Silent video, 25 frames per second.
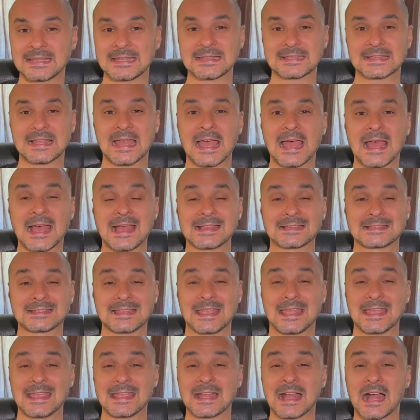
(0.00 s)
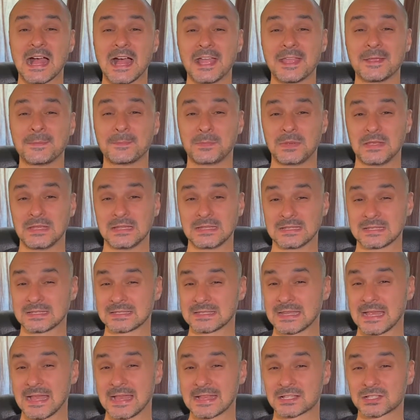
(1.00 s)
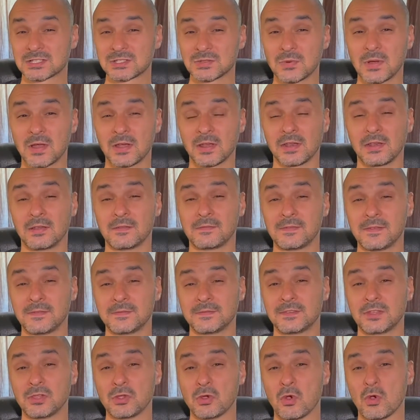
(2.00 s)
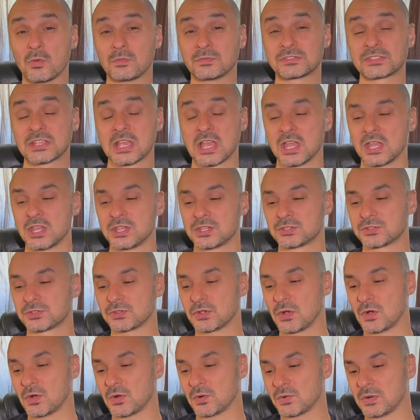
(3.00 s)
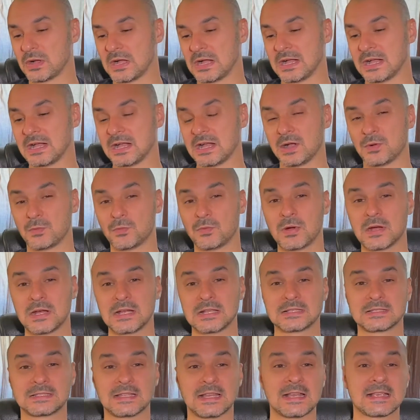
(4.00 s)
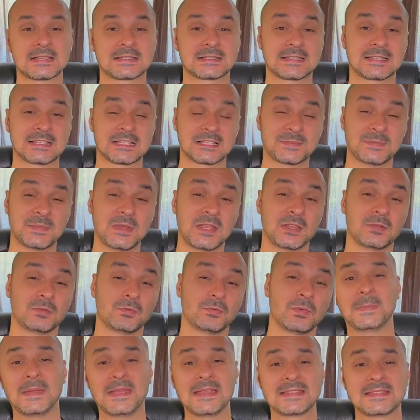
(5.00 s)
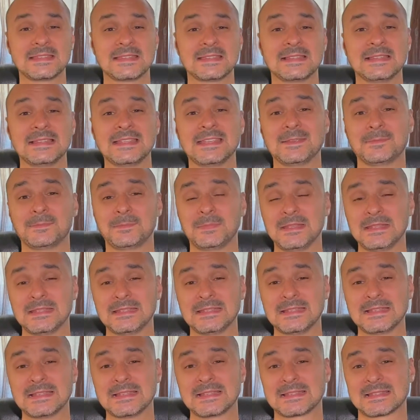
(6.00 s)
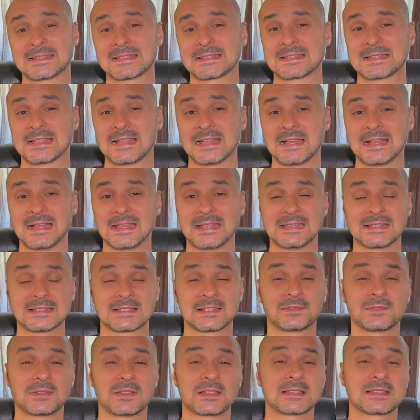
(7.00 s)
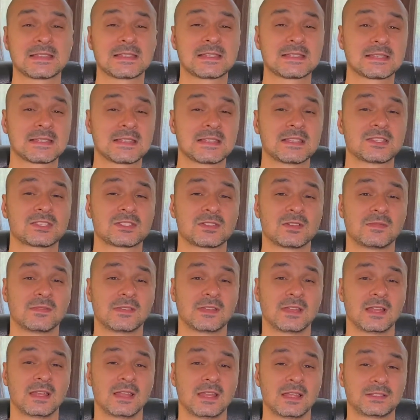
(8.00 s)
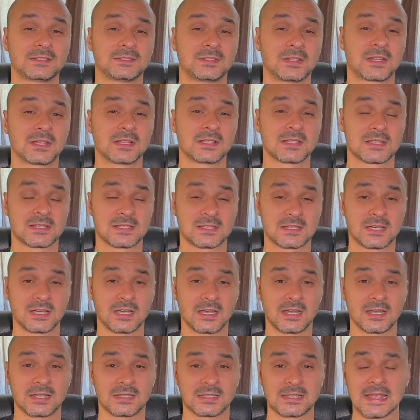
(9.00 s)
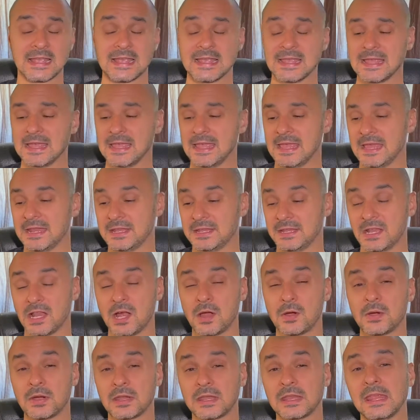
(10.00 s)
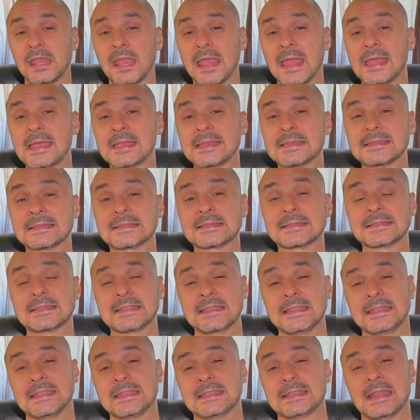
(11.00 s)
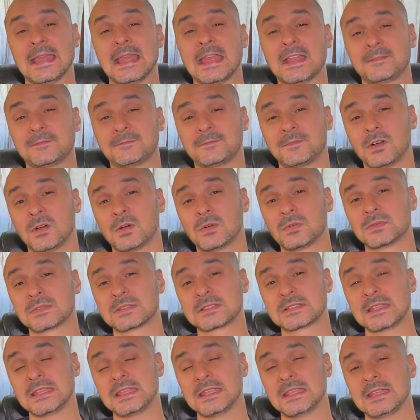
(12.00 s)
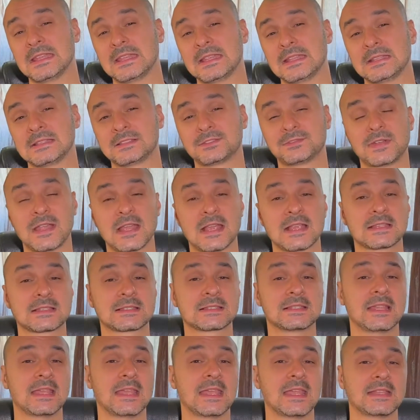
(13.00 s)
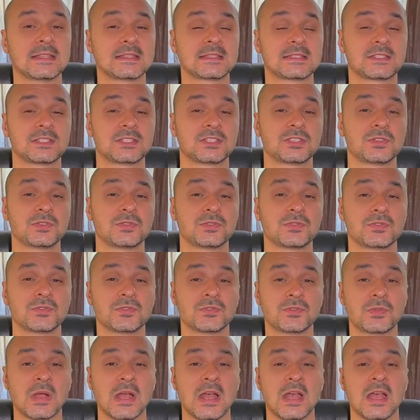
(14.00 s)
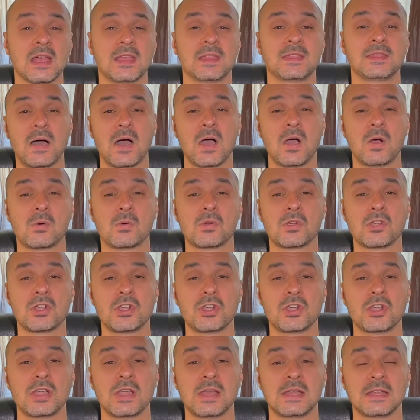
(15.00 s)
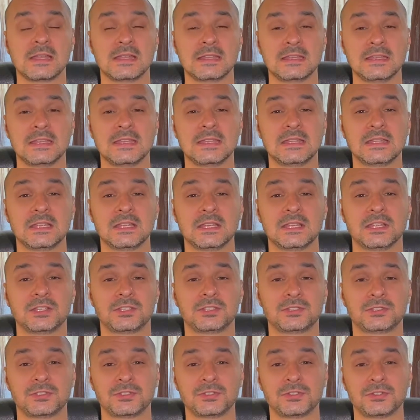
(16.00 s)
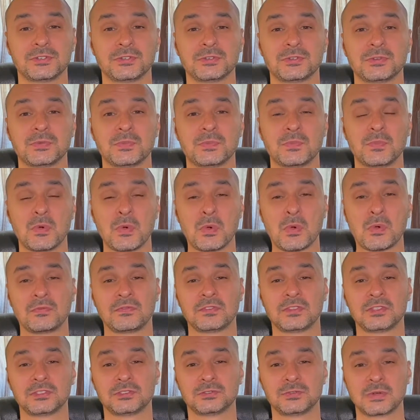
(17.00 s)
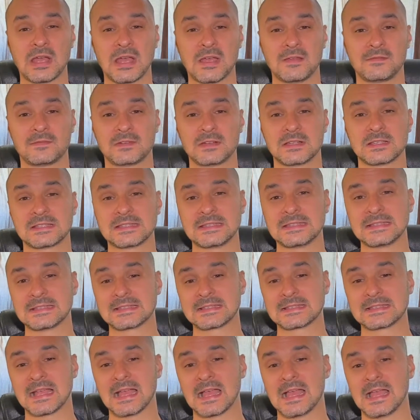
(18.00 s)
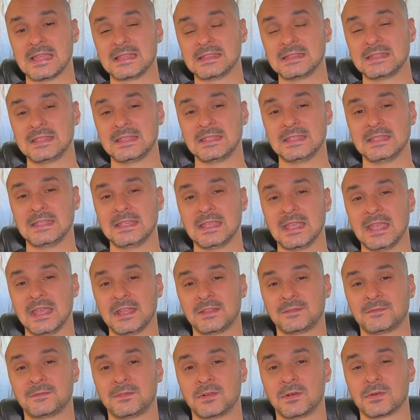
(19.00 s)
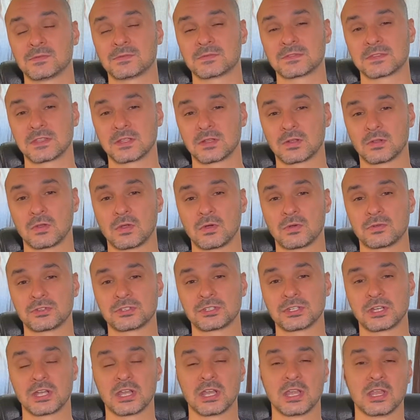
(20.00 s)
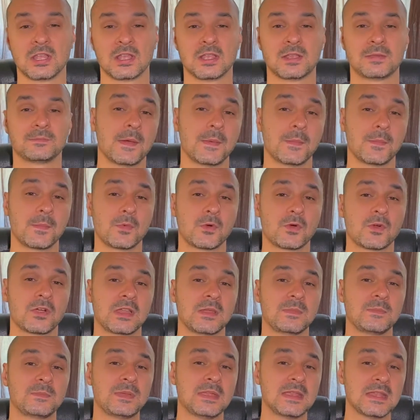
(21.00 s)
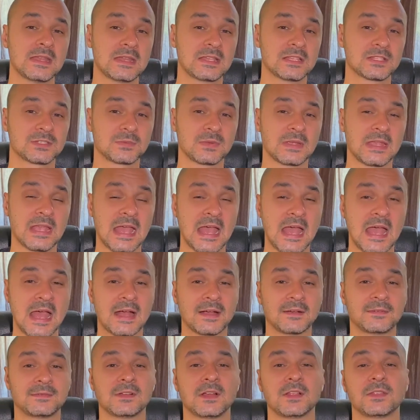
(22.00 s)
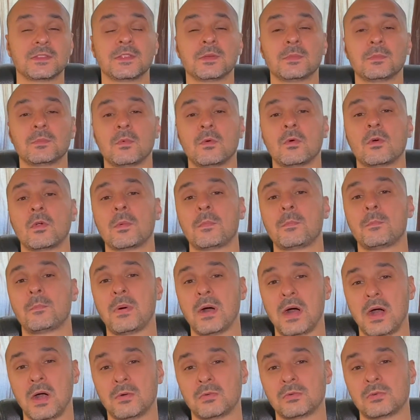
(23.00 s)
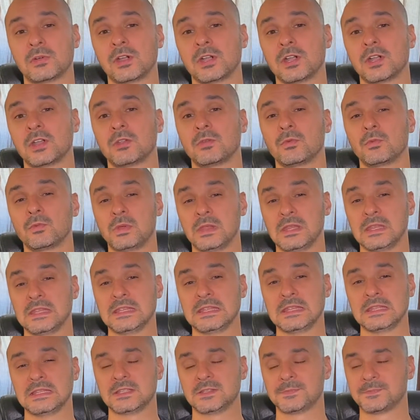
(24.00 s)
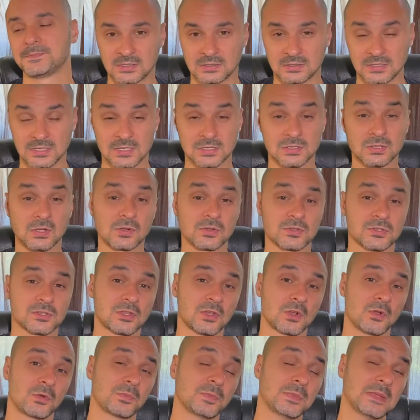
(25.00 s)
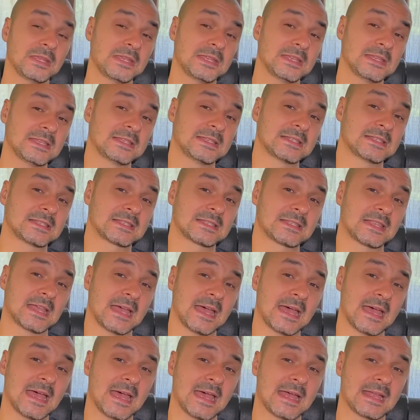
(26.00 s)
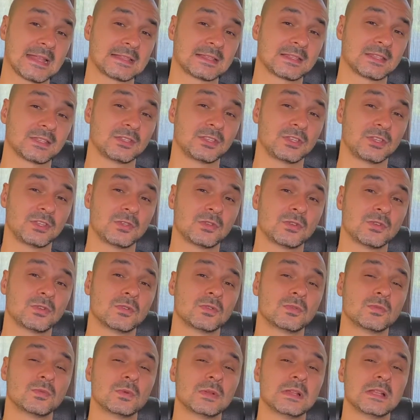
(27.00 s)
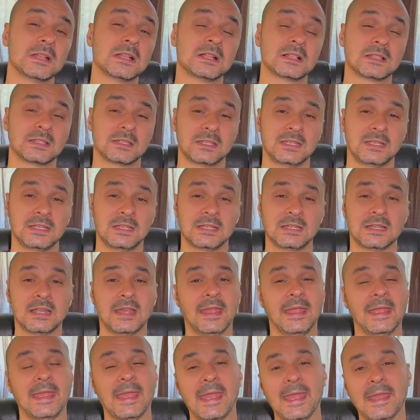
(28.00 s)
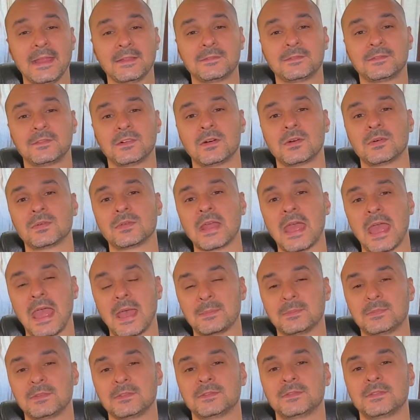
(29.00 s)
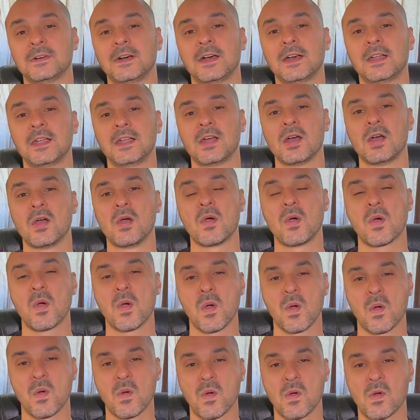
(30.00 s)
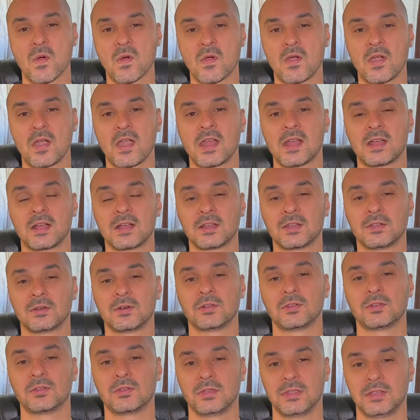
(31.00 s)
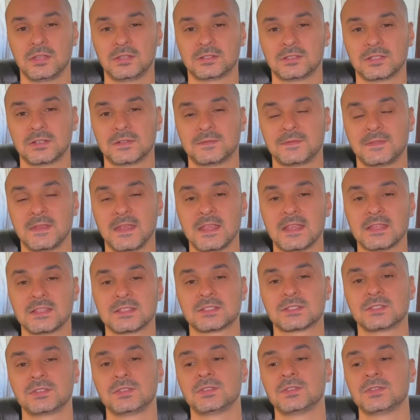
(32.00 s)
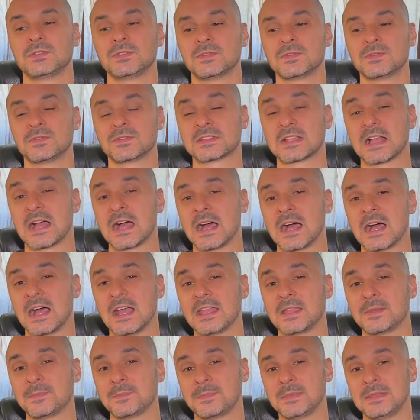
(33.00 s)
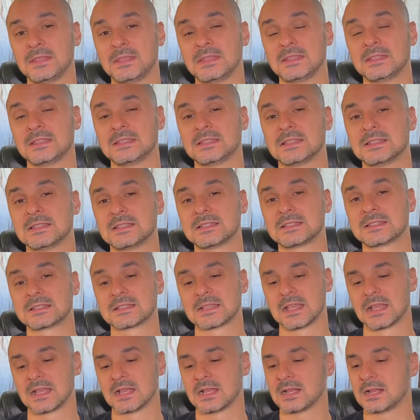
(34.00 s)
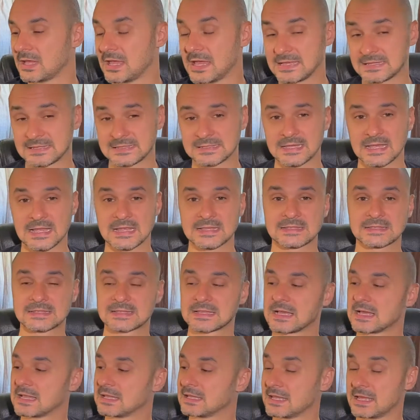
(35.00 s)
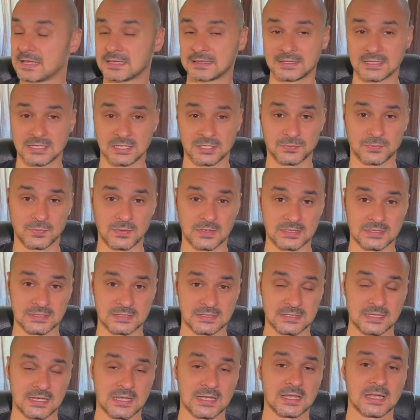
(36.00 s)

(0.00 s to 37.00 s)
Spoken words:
it has a high impedance. It has 250 ohms. So what does this mean? Basically, impedance is the resistance of an electrical circuit, and in our case, in headphones, it translates to power needed to move the drivers inside the headphones enclosure. The more impedance we have, the more power we need. This also means that you will need a headphone amplifier or an audio interface to use high impedance headsets like this ones.